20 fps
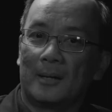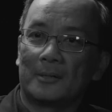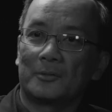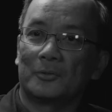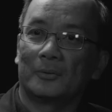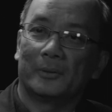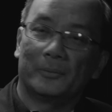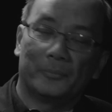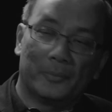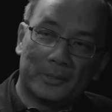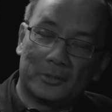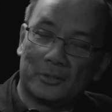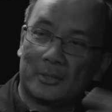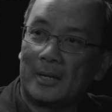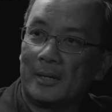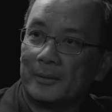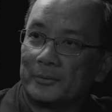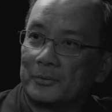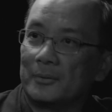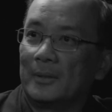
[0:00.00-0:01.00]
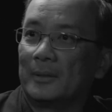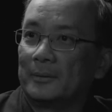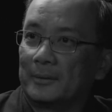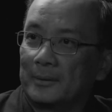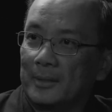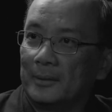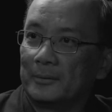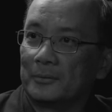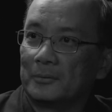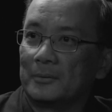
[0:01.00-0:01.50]
actually reaching out to other
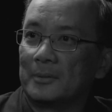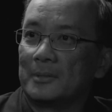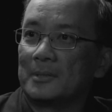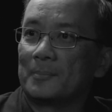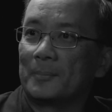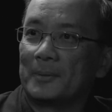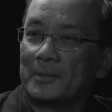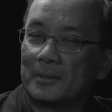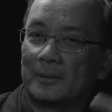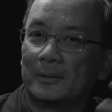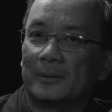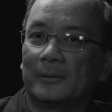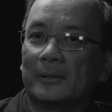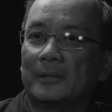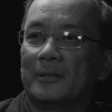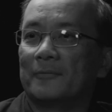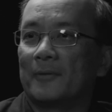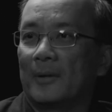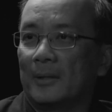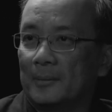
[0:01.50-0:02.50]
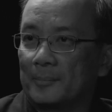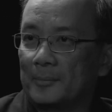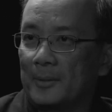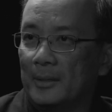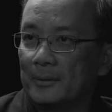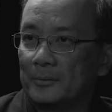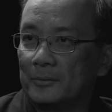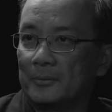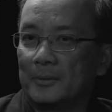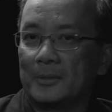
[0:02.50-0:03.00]
countries, particularly developed
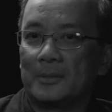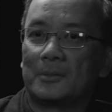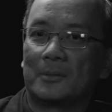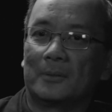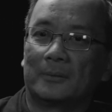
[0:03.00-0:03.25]
countries,